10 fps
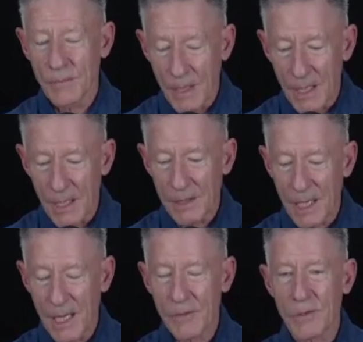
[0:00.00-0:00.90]
Bob and
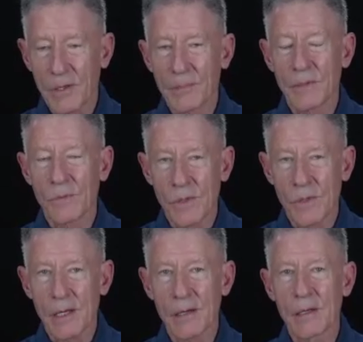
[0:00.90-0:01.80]
Catherine Altman were
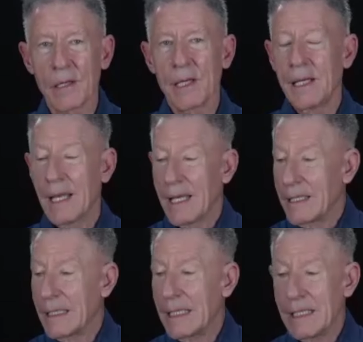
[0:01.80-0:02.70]
there,
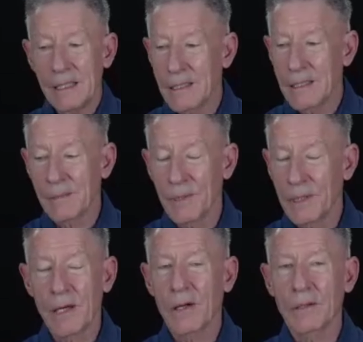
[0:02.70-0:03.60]
and he simply
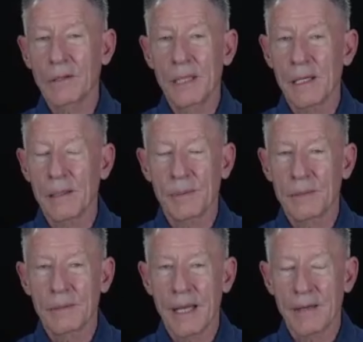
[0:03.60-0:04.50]
called me up
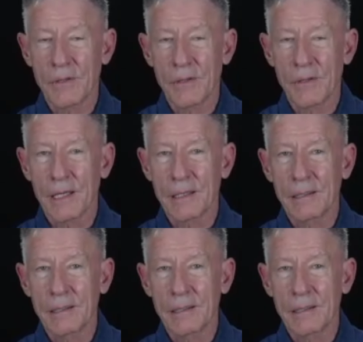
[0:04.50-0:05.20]
after that,